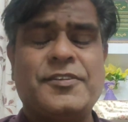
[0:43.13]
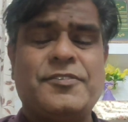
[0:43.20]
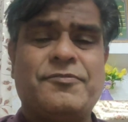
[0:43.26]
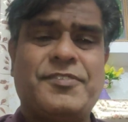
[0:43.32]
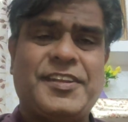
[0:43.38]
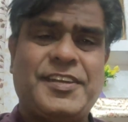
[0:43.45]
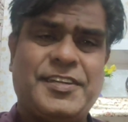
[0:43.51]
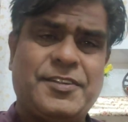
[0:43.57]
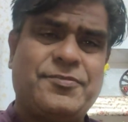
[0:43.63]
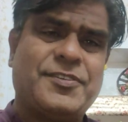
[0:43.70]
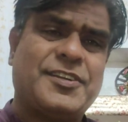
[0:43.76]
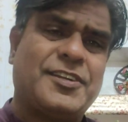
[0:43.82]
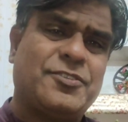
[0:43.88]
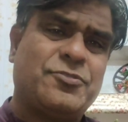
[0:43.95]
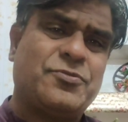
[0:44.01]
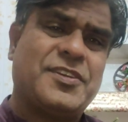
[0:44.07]
Very
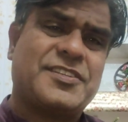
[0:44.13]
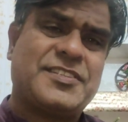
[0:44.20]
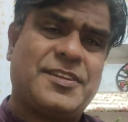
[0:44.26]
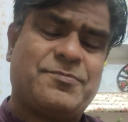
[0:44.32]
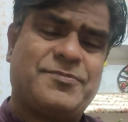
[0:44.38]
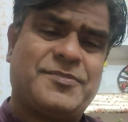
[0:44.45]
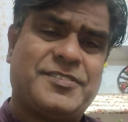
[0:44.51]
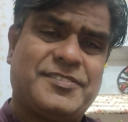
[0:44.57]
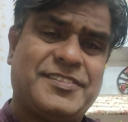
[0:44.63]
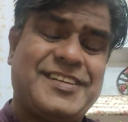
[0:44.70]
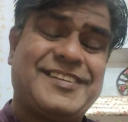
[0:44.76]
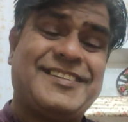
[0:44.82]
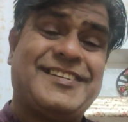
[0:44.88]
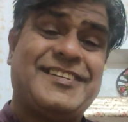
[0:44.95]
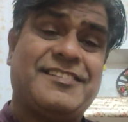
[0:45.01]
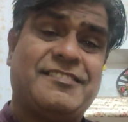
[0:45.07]
difficult to accept
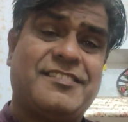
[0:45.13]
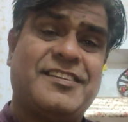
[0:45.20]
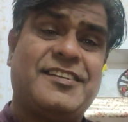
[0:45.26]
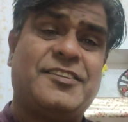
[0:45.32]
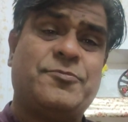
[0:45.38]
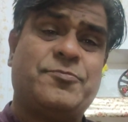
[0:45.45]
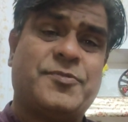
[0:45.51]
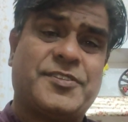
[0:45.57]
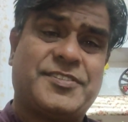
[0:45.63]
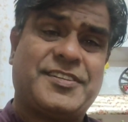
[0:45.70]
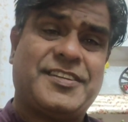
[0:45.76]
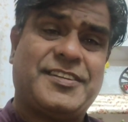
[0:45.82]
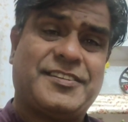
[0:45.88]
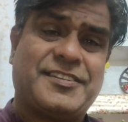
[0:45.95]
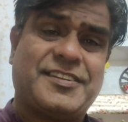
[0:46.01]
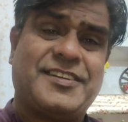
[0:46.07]
that
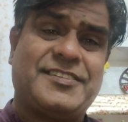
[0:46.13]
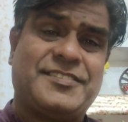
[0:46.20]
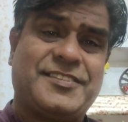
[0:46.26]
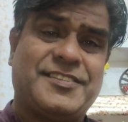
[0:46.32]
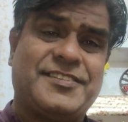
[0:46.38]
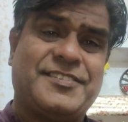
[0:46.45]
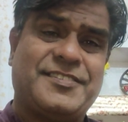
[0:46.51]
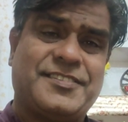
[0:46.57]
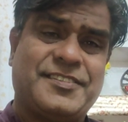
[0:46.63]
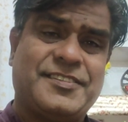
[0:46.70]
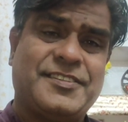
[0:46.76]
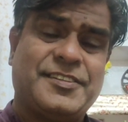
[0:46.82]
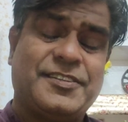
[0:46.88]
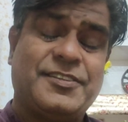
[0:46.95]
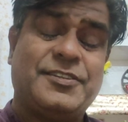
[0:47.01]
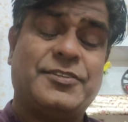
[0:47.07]
100% crisis
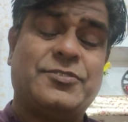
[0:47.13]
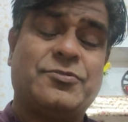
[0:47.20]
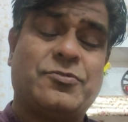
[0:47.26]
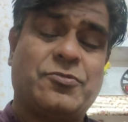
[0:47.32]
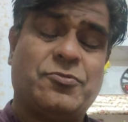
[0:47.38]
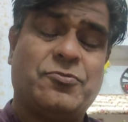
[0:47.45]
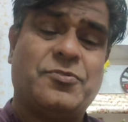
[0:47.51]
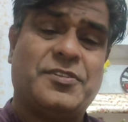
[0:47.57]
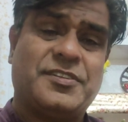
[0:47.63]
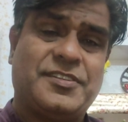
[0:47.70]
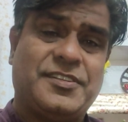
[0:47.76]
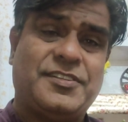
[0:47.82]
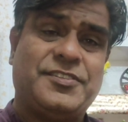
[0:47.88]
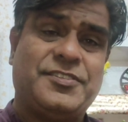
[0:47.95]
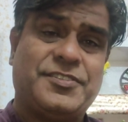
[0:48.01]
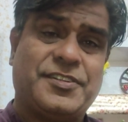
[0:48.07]
is over
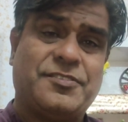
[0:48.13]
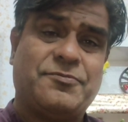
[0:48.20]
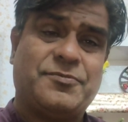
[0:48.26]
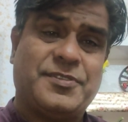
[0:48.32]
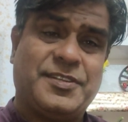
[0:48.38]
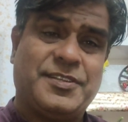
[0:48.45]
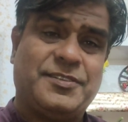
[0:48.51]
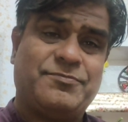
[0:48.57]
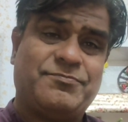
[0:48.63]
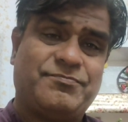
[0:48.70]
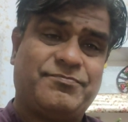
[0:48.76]
in Germany.